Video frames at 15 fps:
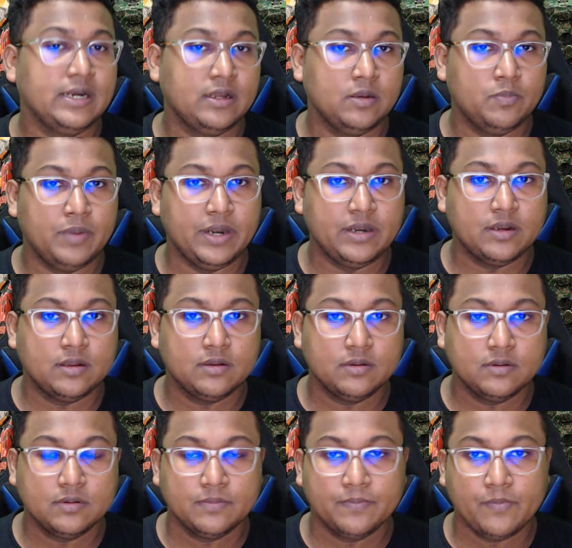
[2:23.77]
bit.
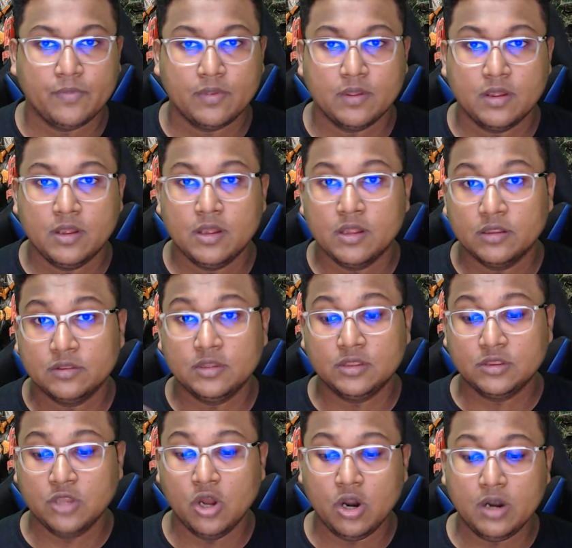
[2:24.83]
The
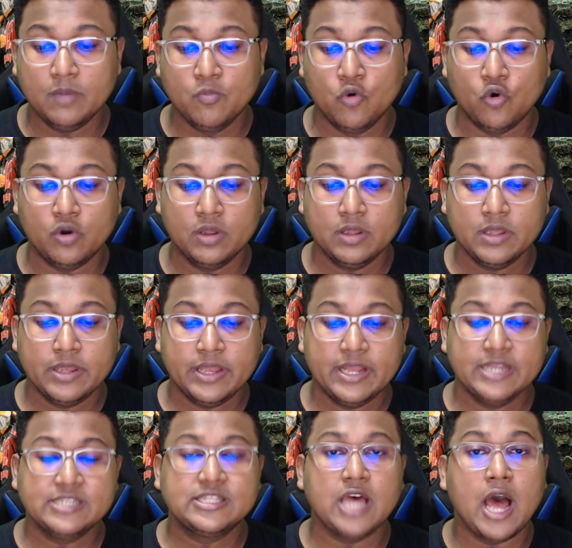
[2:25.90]
third mode
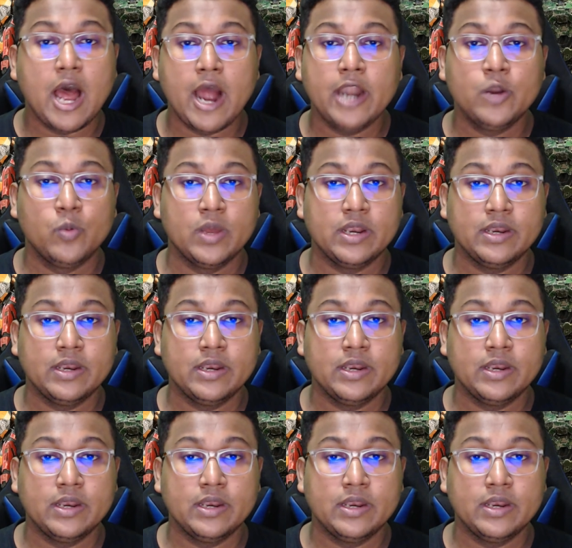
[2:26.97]
is the hard one,